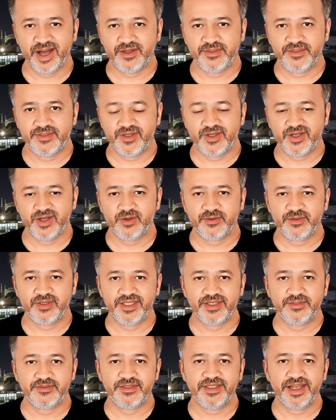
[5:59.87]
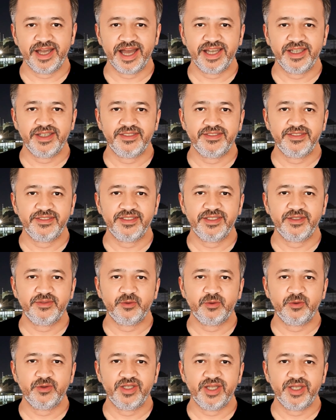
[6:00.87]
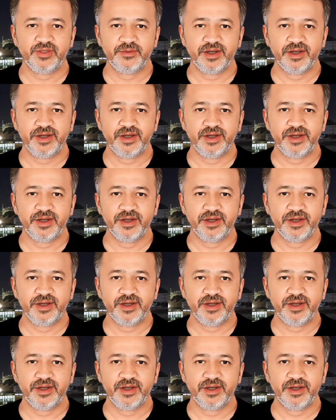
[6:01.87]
on the surface of the catalyst, which is